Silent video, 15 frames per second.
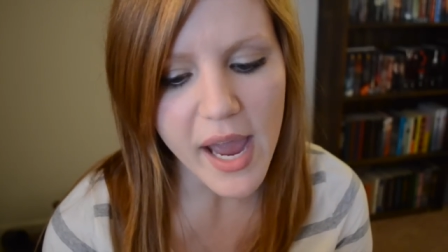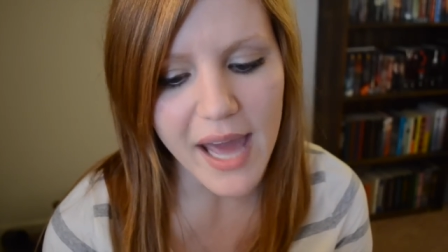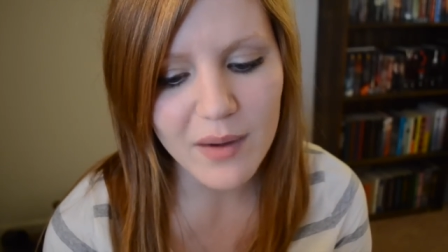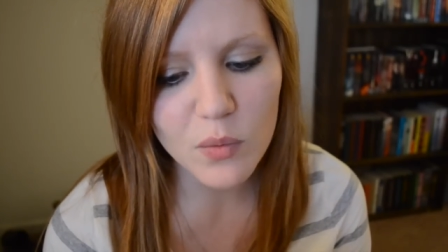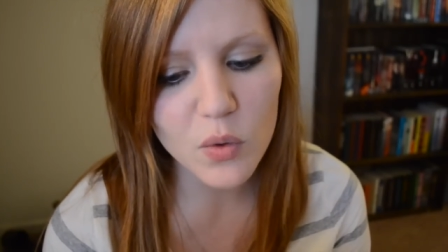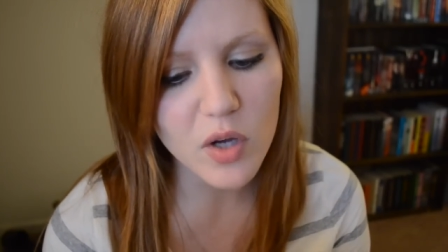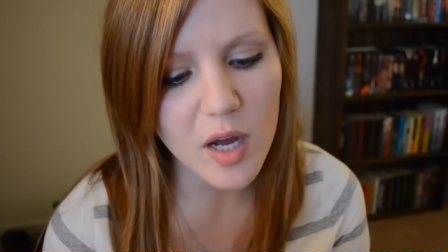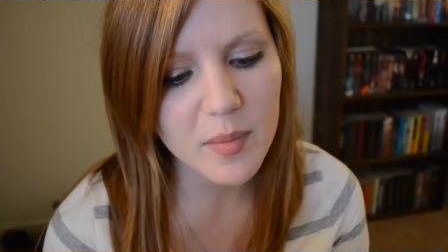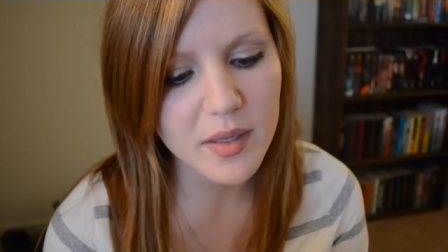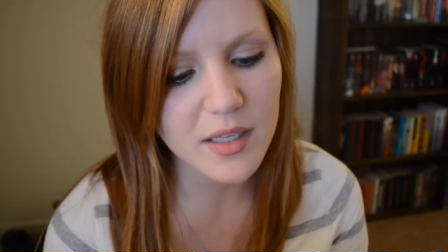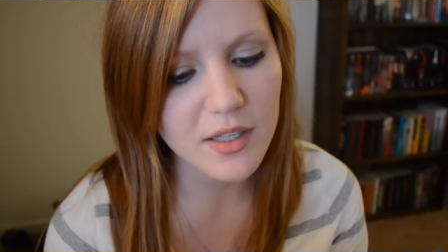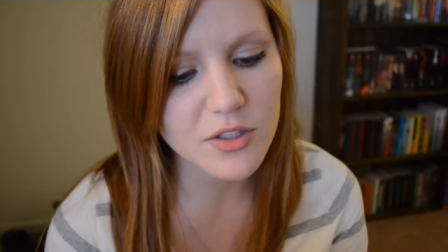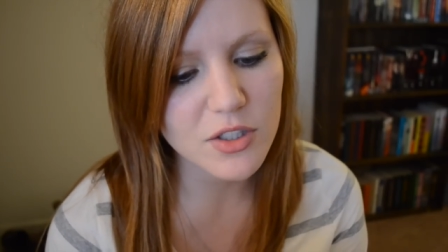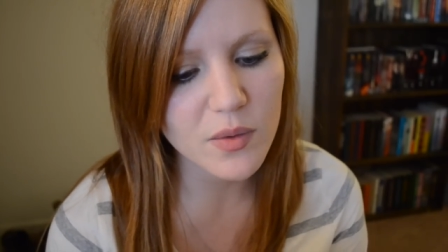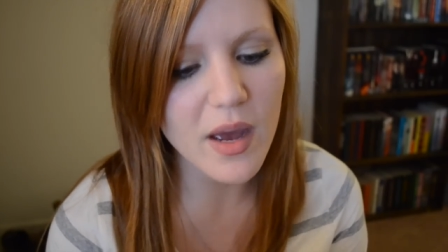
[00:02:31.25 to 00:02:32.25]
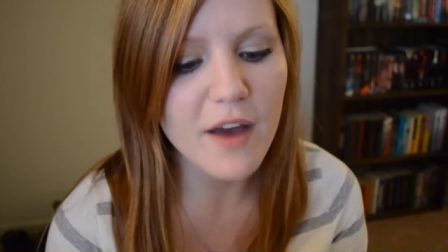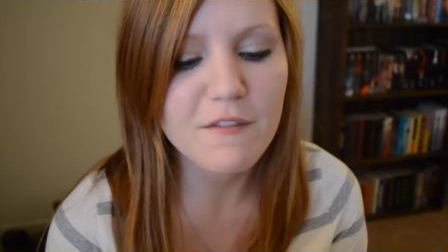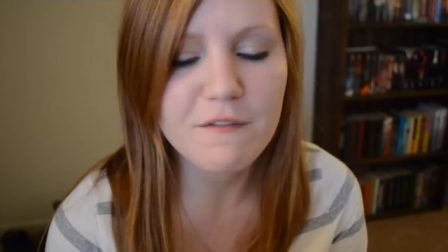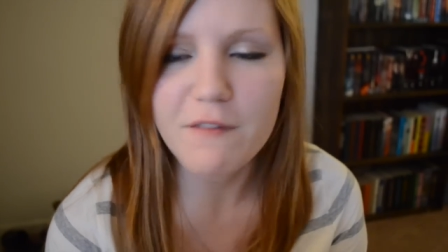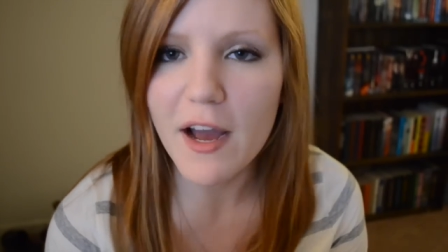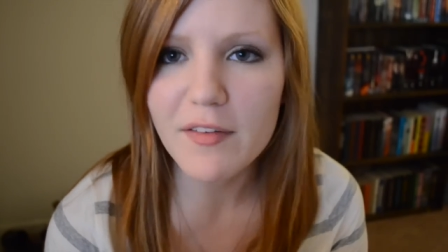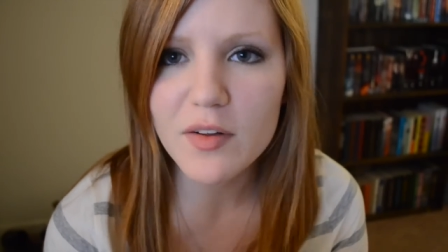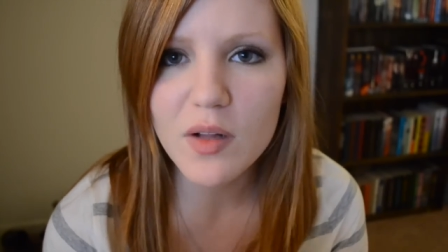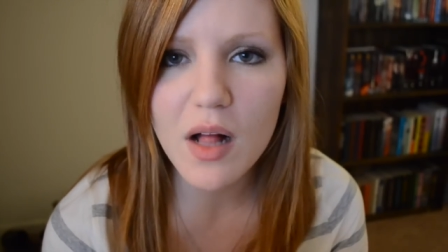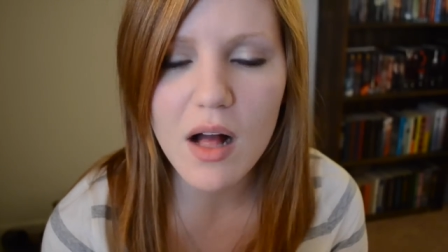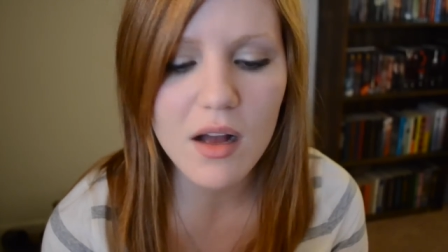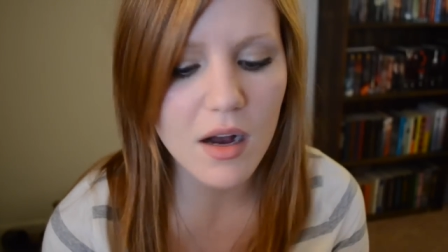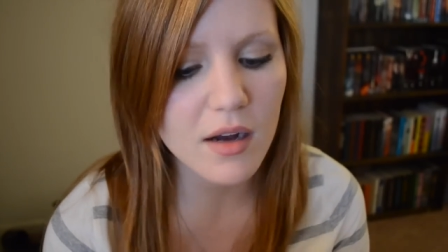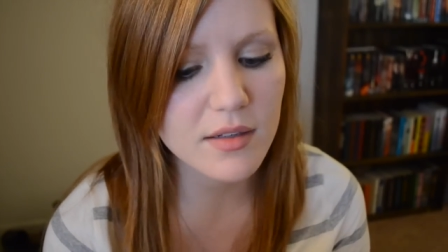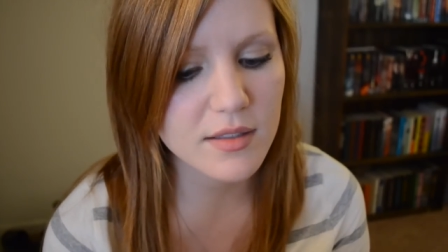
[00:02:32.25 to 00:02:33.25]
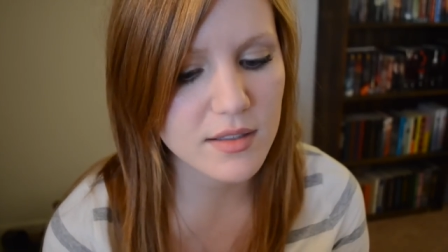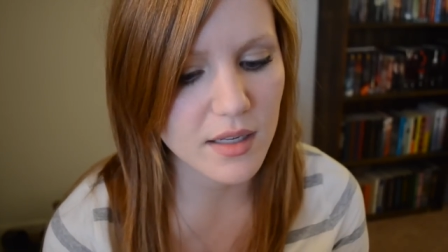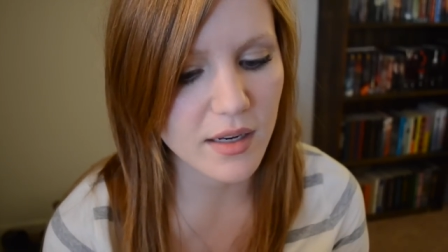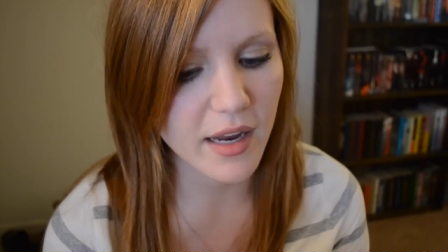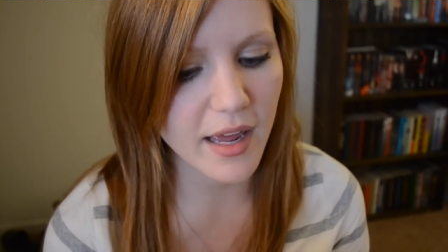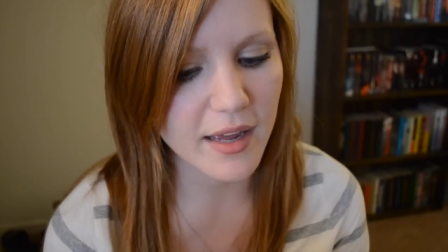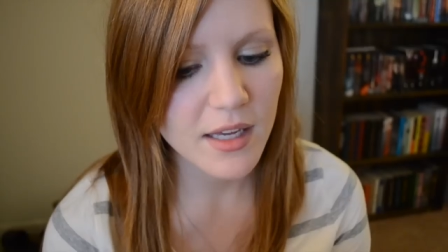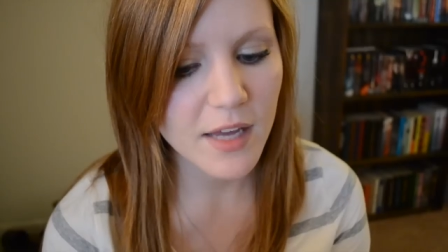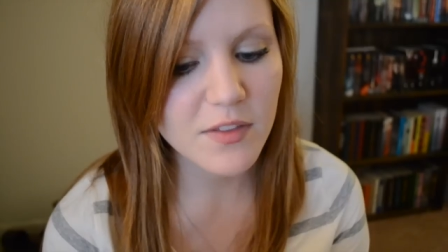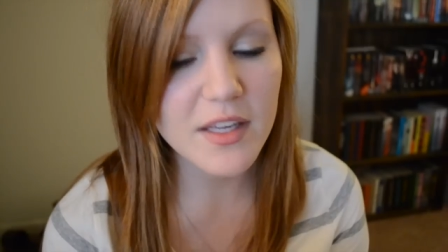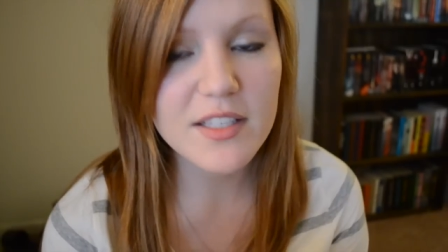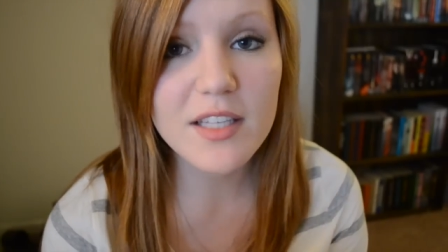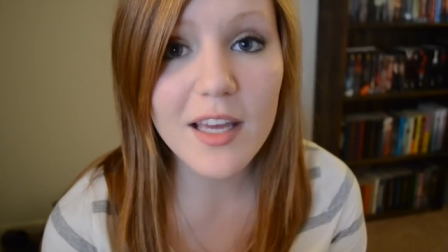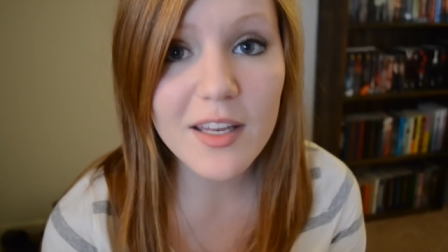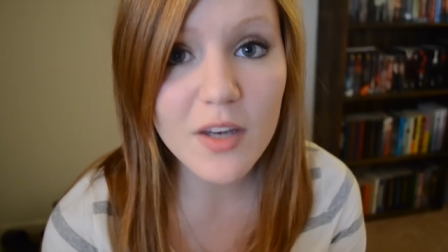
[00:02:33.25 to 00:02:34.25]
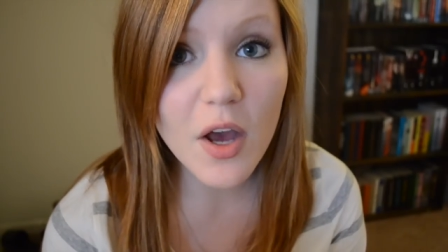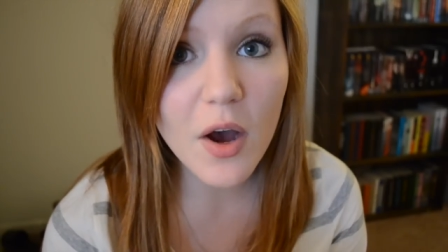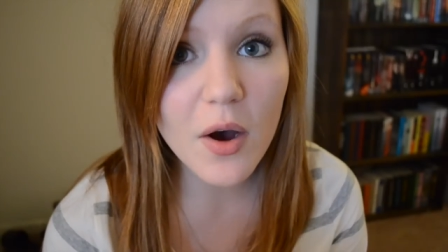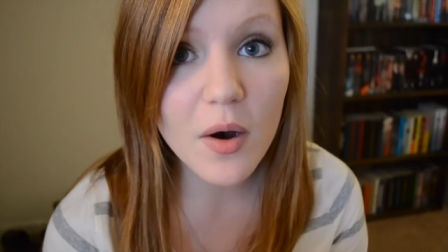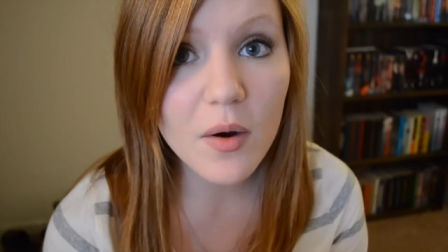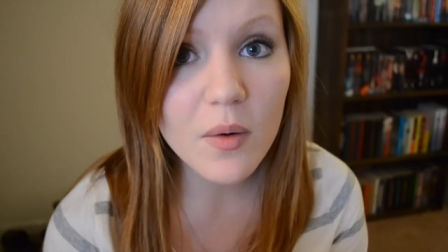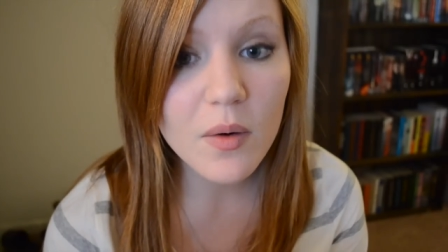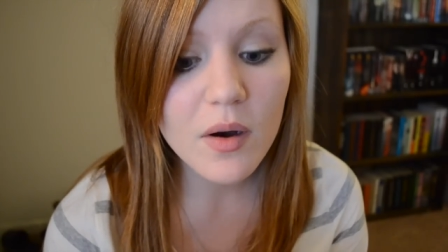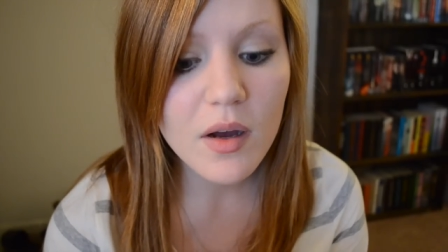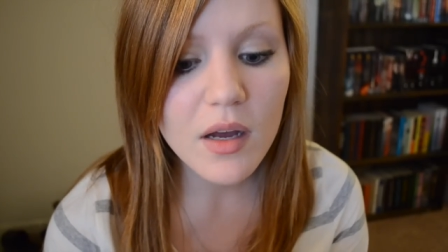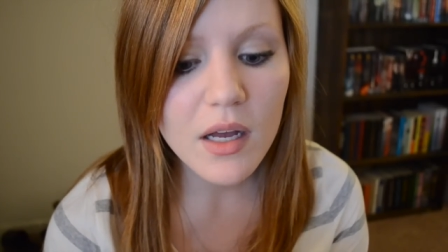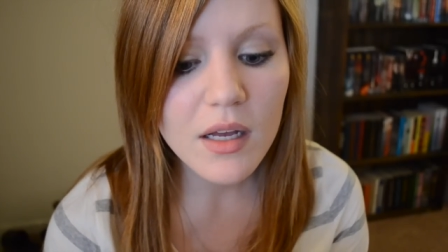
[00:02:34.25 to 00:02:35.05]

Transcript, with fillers: and we'll come and get you at 5 o'clock on Sunday. If they say no,